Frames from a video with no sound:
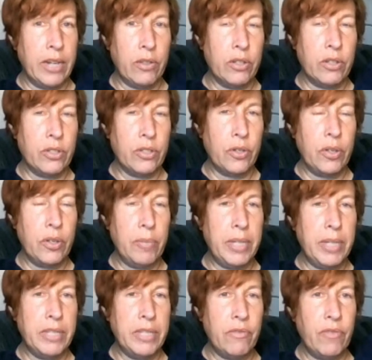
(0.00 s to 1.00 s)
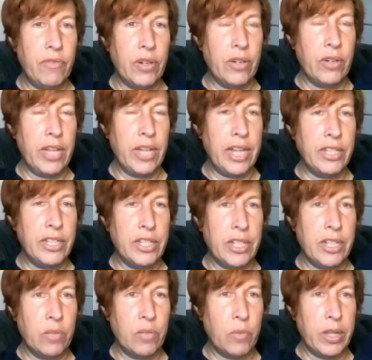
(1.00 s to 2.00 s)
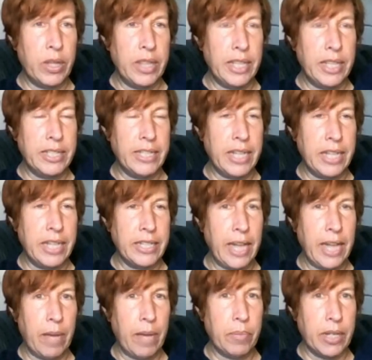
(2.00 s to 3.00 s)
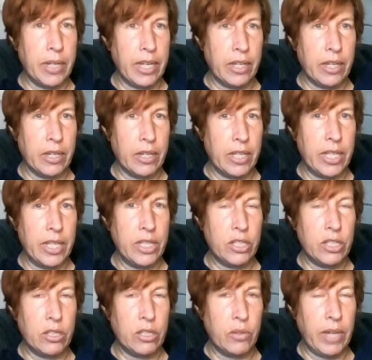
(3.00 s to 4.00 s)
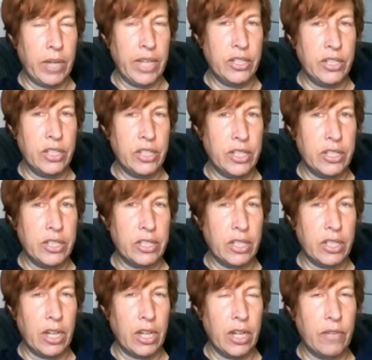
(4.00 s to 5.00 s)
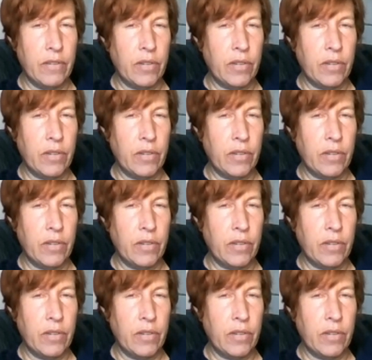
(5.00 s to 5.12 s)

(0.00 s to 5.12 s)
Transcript: there's going to be some variation in what they say is happening. Each location is kind of